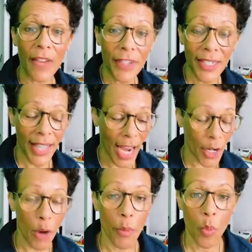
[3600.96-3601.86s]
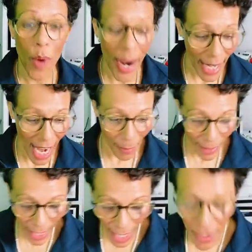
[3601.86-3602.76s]
if you sign up while I'm
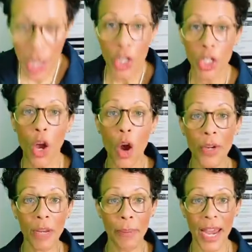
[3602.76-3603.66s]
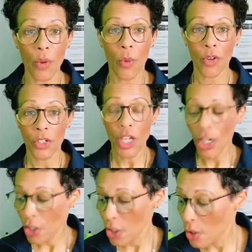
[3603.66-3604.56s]
live. You only pay once.
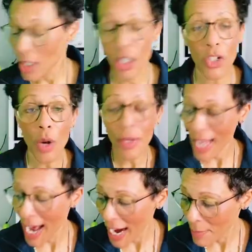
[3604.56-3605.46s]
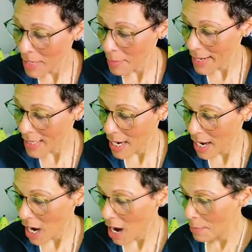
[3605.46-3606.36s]
There's no time limit.
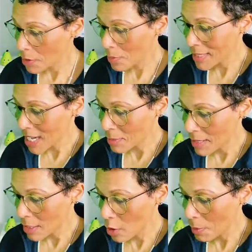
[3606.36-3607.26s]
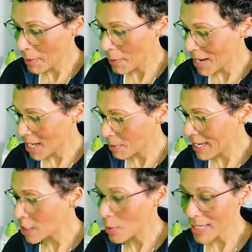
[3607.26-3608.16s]
A couple of people asked me,
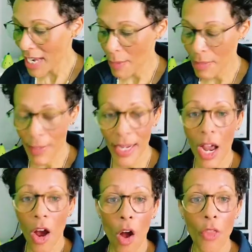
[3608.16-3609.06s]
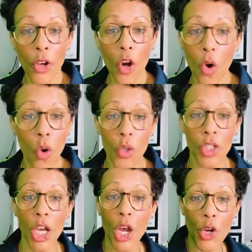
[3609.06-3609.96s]
is there a time limit on the
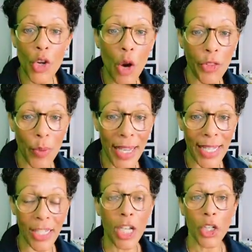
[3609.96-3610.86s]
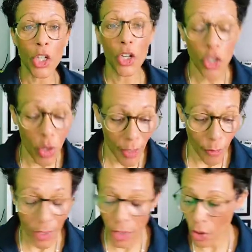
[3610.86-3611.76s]
course? No, there isn't. You can use it
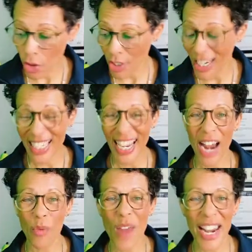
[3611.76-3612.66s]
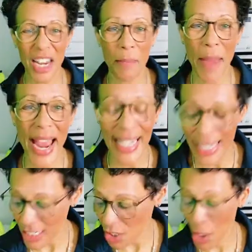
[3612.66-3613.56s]
for as long as you need it. I
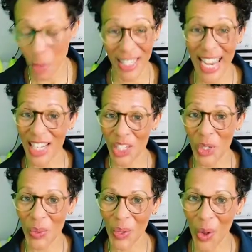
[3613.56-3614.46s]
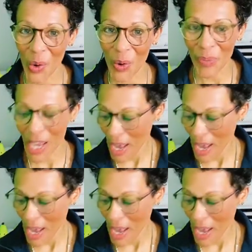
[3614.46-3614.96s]
recommend you don't take too long.